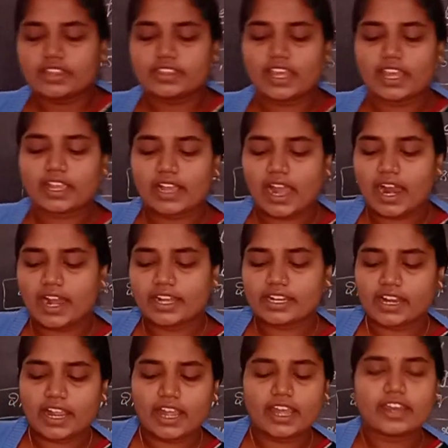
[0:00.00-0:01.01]
They cut
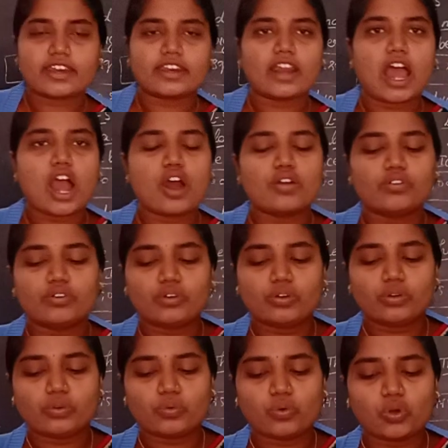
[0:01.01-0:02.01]
a round
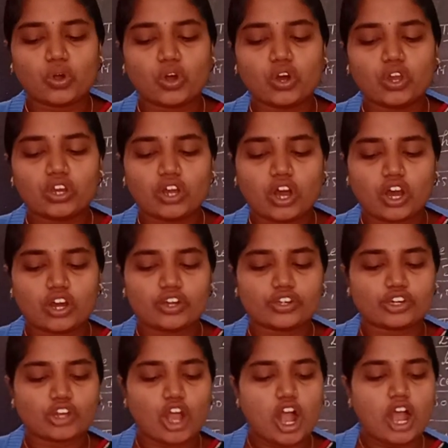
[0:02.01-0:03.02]
hole
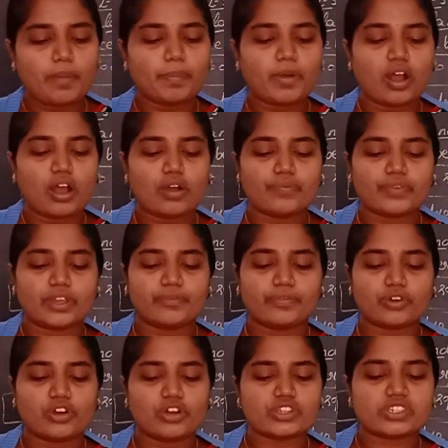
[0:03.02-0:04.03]
on top of a
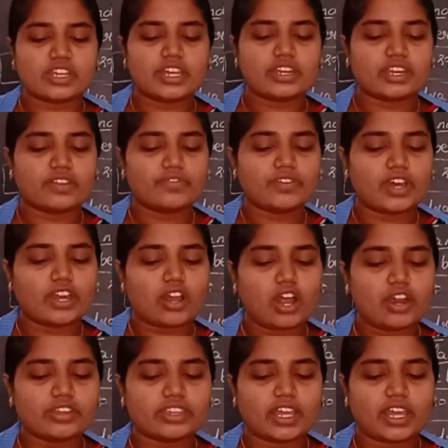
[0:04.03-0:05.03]
frozen river
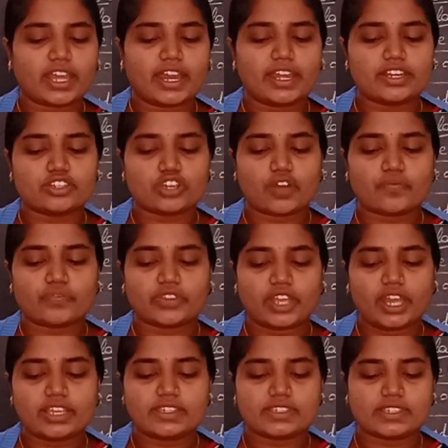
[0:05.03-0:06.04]
or the edge of
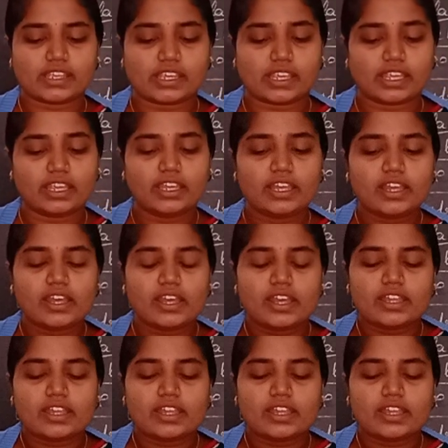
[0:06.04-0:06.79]
the sea.